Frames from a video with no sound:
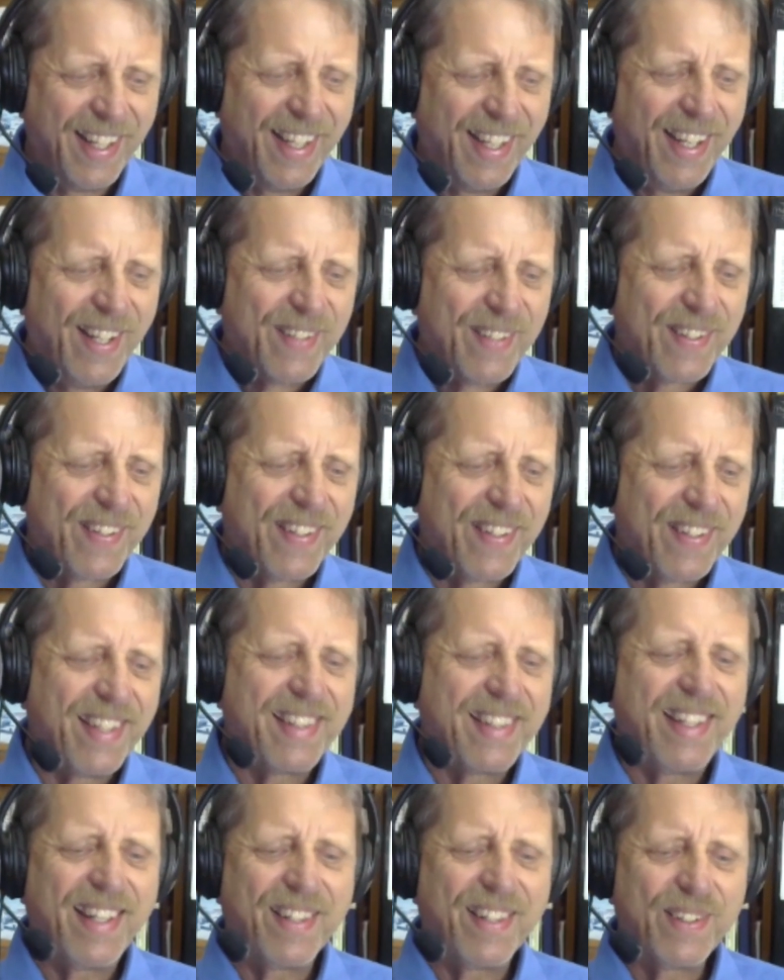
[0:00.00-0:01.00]
So
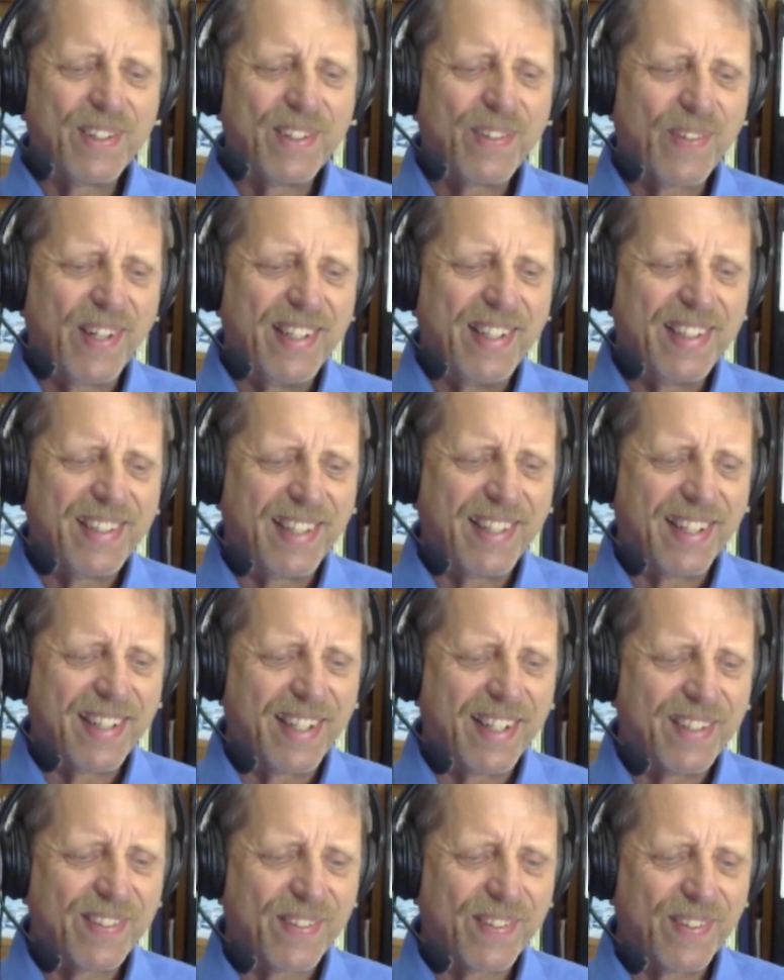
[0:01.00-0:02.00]
the other strange thing
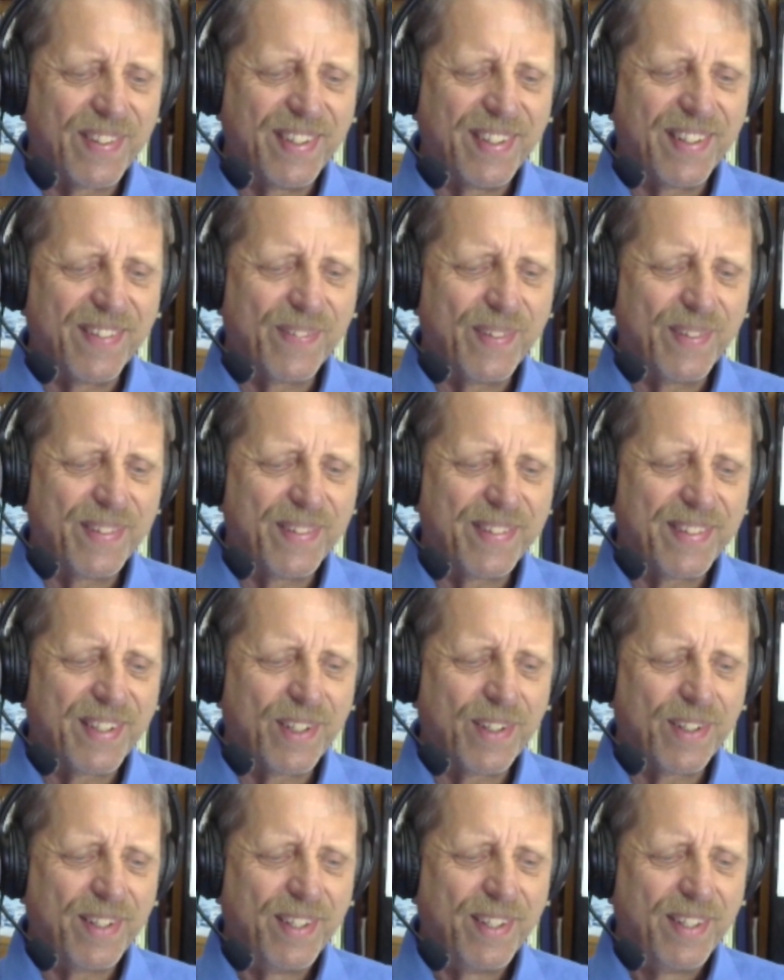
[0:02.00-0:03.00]
I saw there was
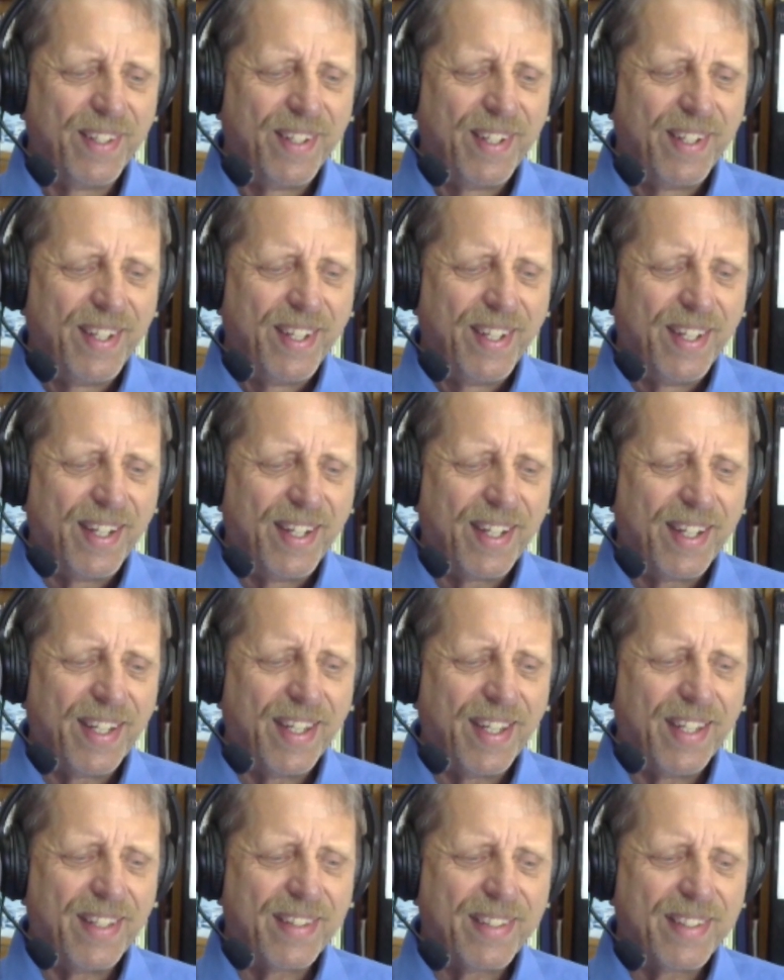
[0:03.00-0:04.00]
the
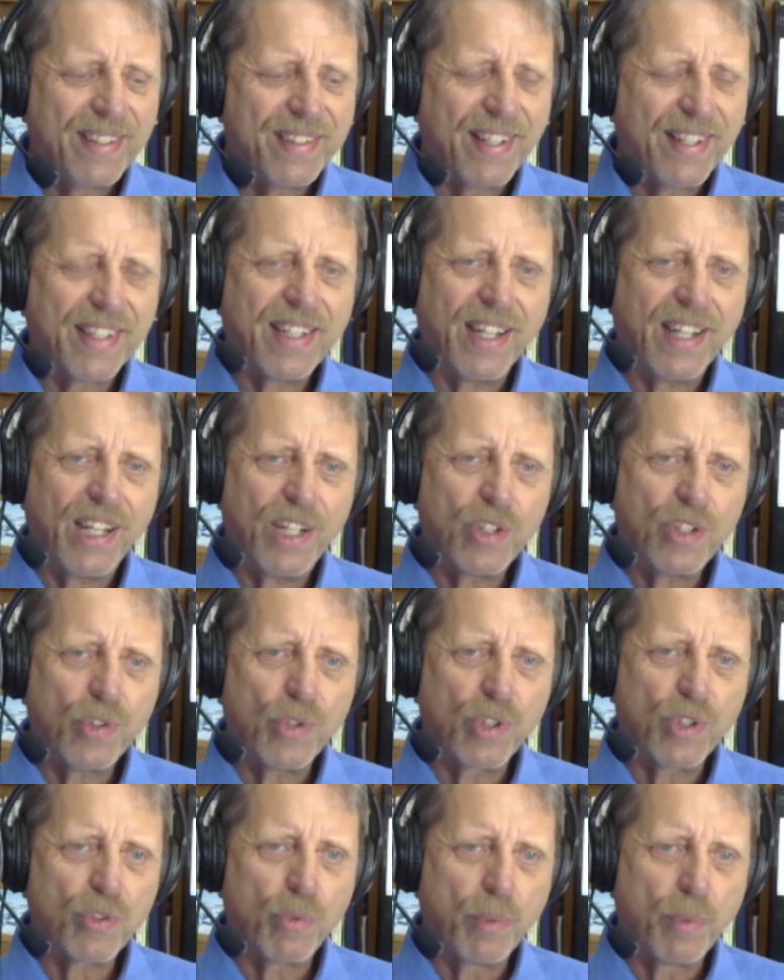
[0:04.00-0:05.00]

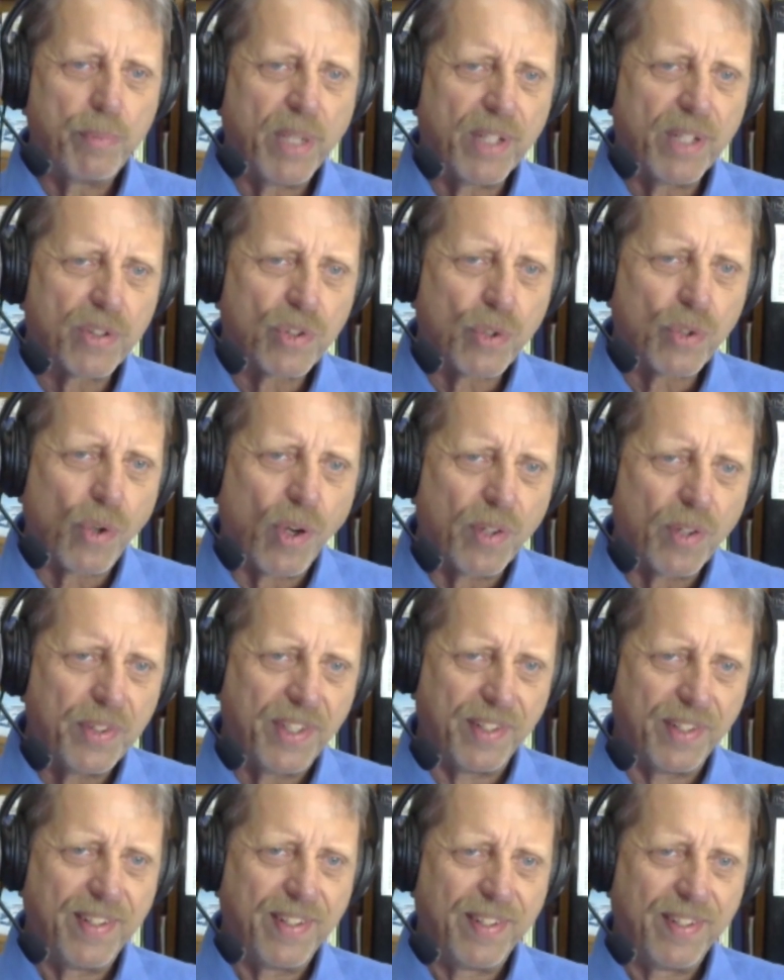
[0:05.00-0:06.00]
psychiatrist would be
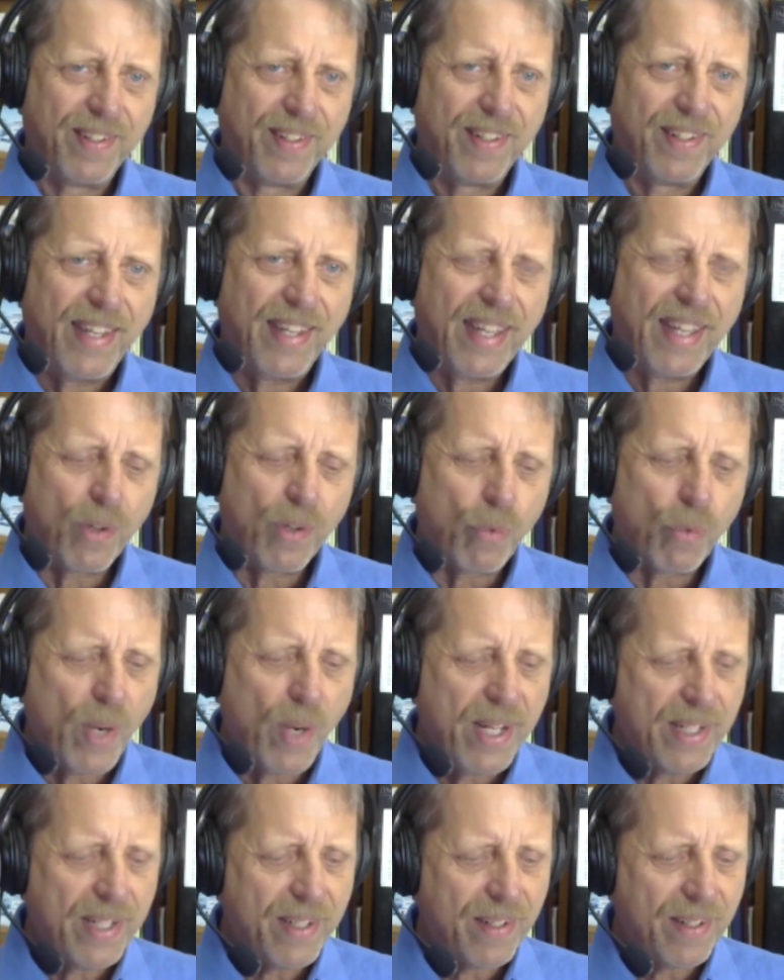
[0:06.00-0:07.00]
assaulted at a
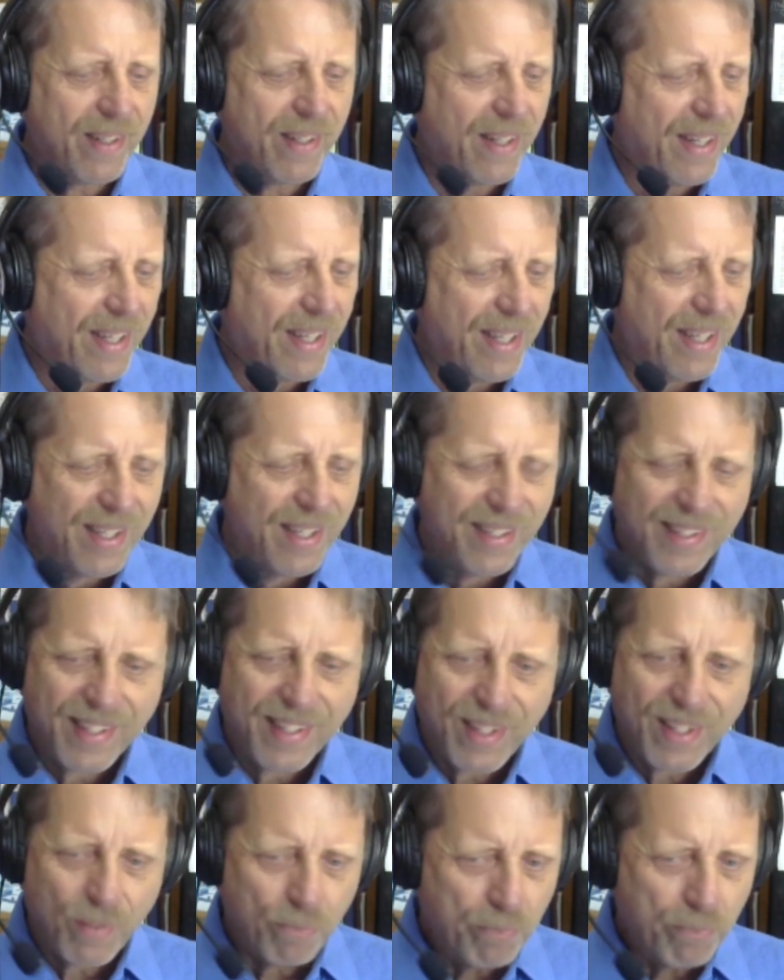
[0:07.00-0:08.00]
rate
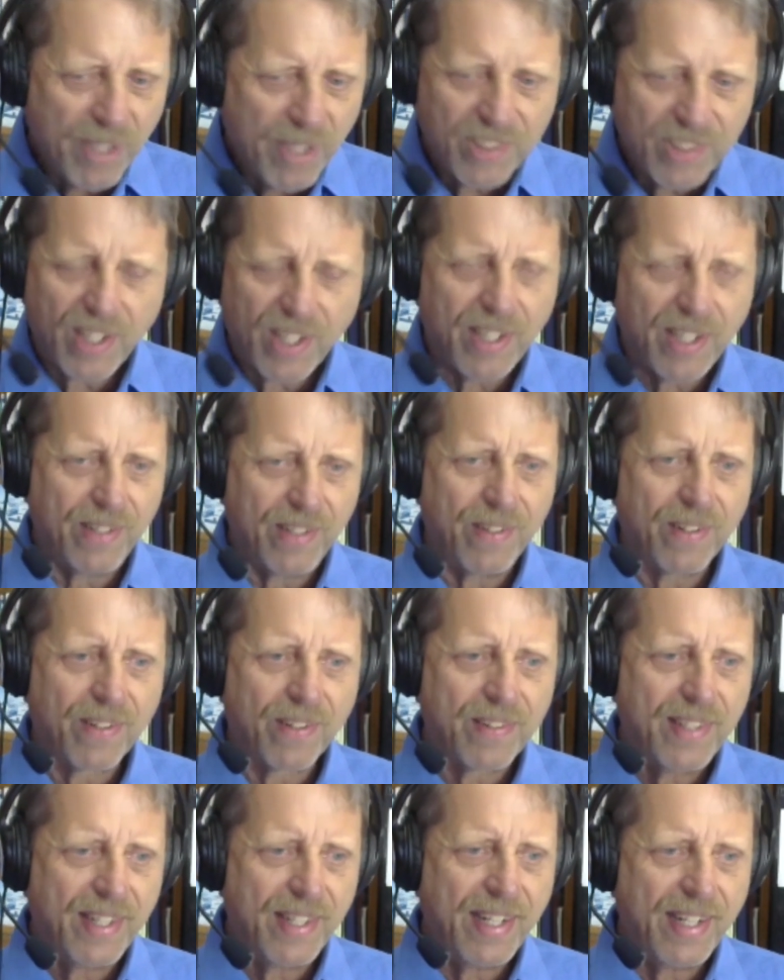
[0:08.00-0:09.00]
much higher
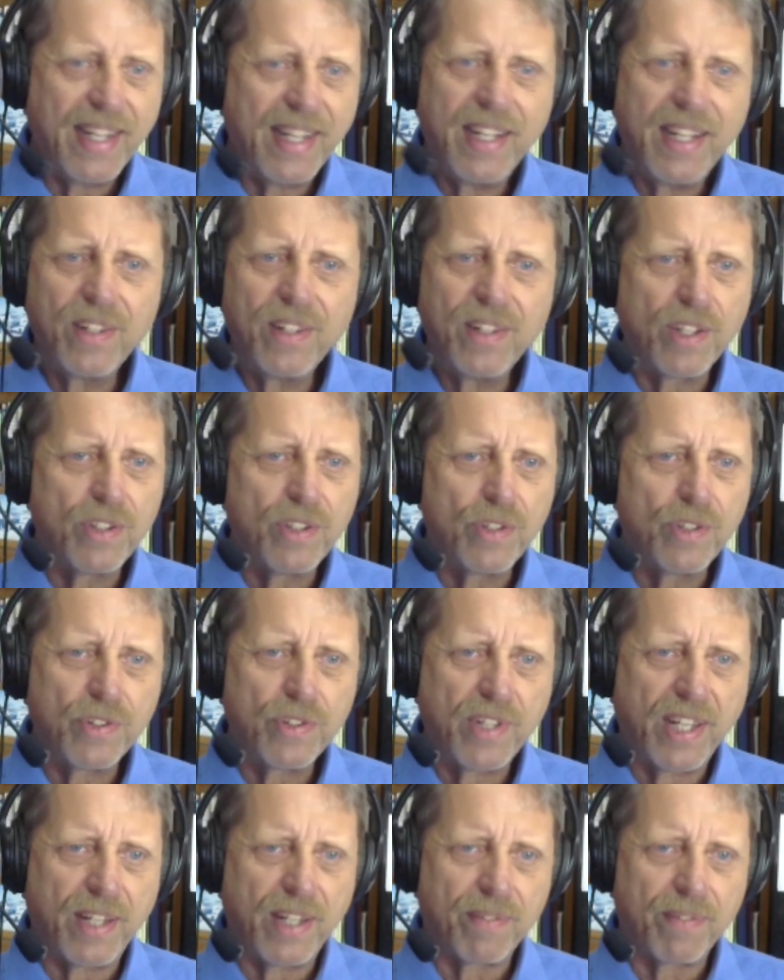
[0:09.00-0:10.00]
than any of the other
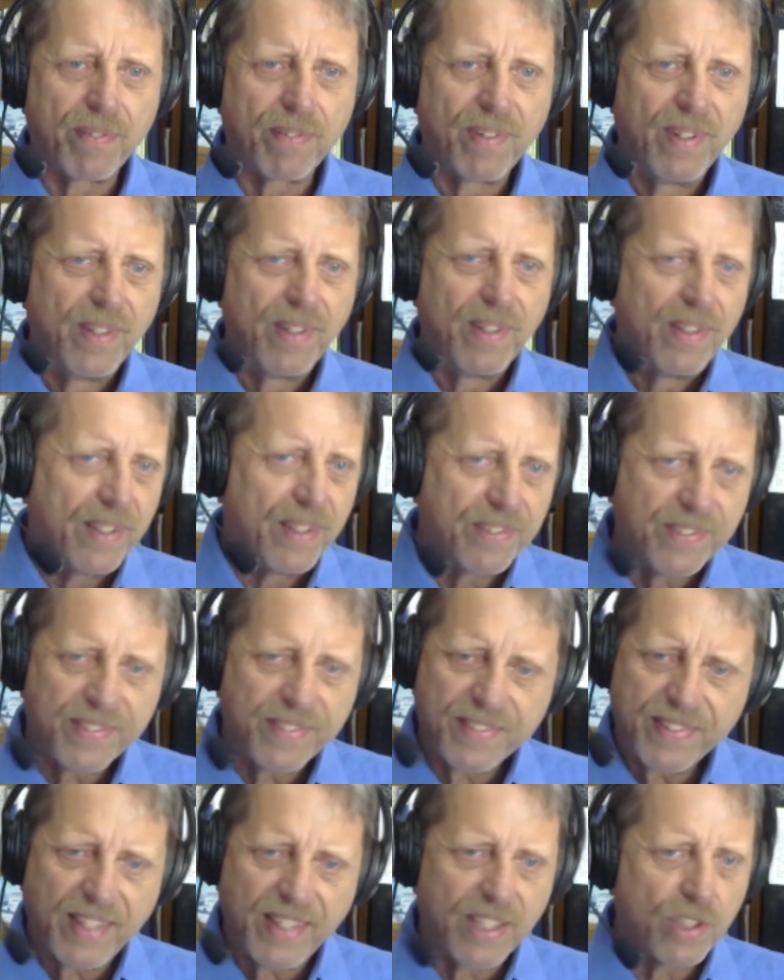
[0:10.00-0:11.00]
staff. The
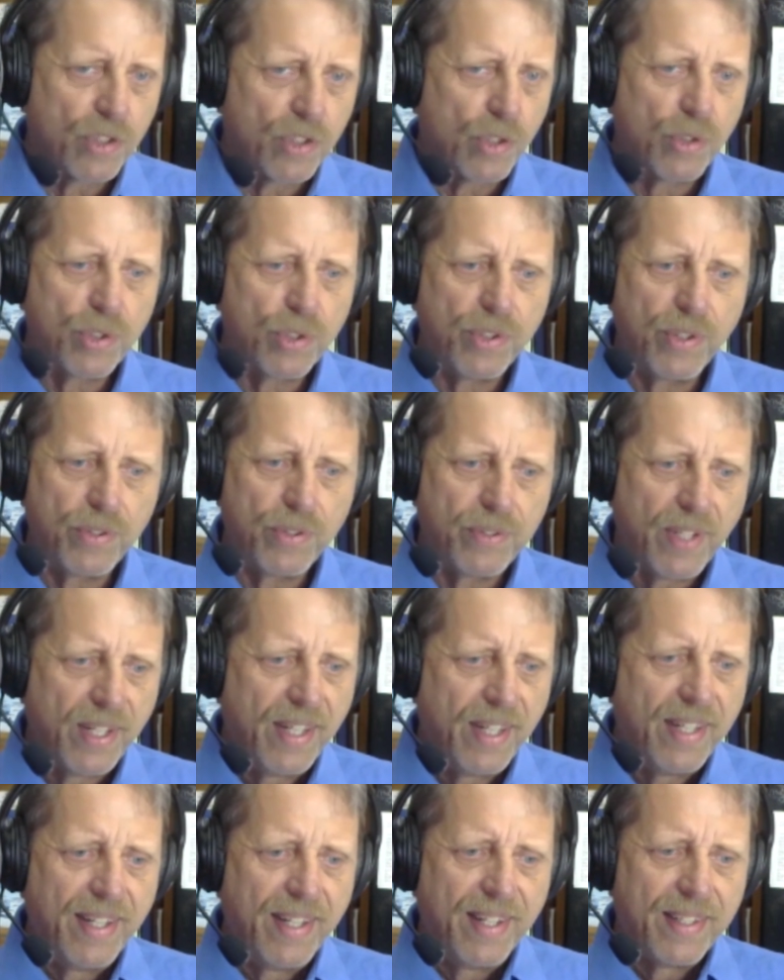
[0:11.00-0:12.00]
psych nurses,
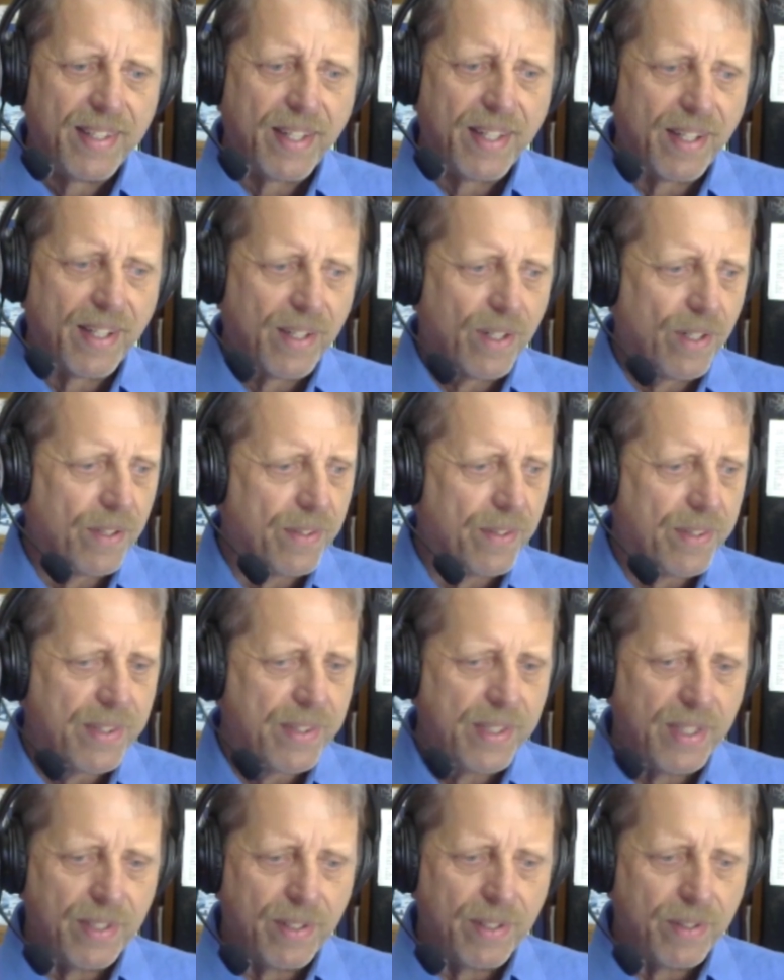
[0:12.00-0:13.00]

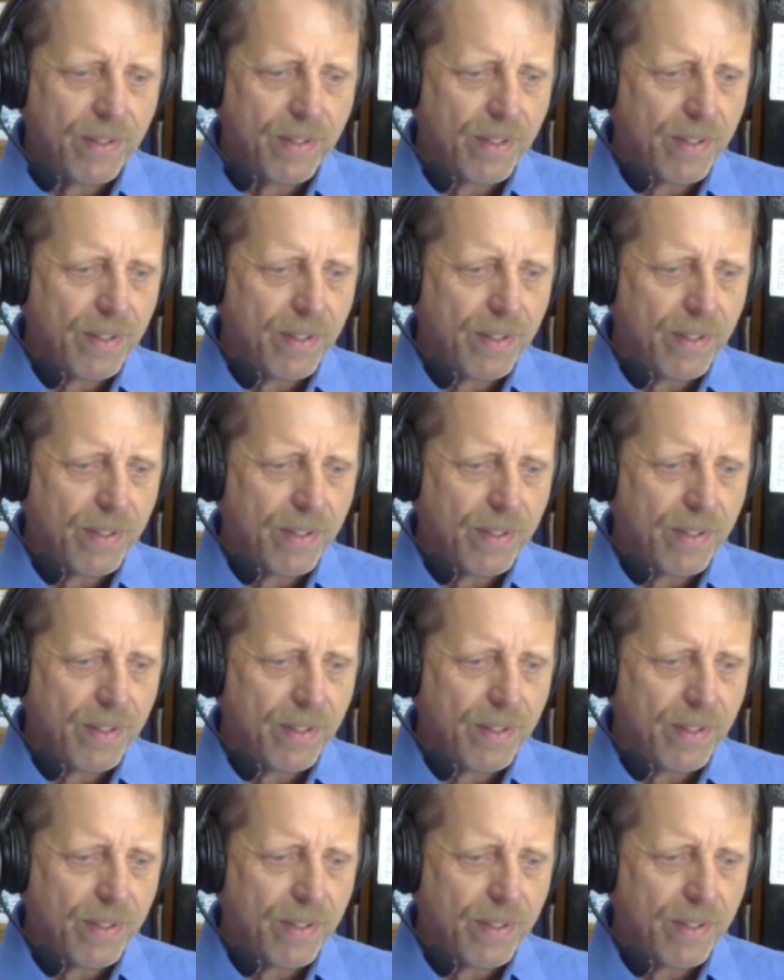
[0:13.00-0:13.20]
the